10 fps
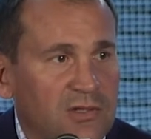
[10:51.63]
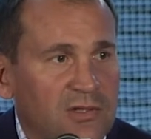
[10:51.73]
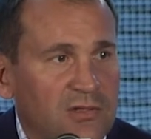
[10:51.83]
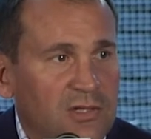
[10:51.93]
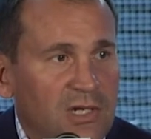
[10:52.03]

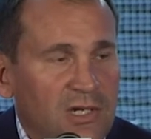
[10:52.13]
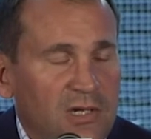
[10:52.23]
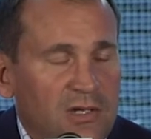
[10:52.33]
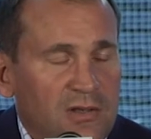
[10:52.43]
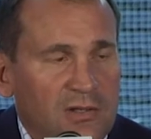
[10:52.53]

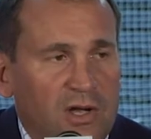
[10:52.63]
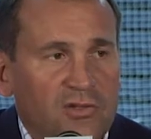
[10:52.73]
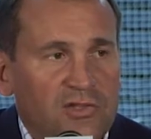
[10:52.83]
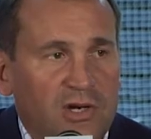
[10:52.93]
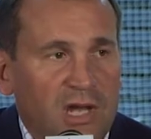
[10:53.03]
The
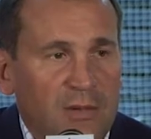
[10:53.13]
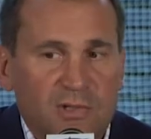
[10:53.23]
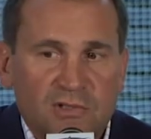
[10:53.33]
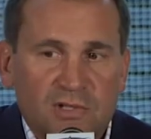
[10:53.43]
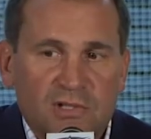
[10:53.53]
All-Star game
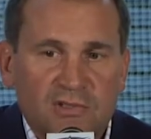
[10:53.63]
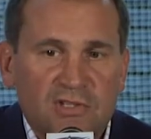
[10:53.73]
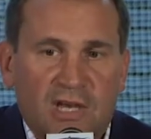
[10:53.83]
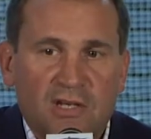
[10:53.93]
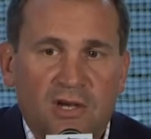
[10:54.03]
is
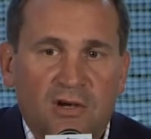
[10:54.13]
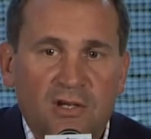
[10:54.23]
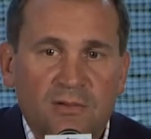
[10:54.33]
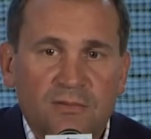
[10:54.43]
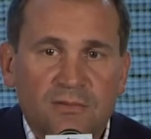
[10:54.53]
secondary.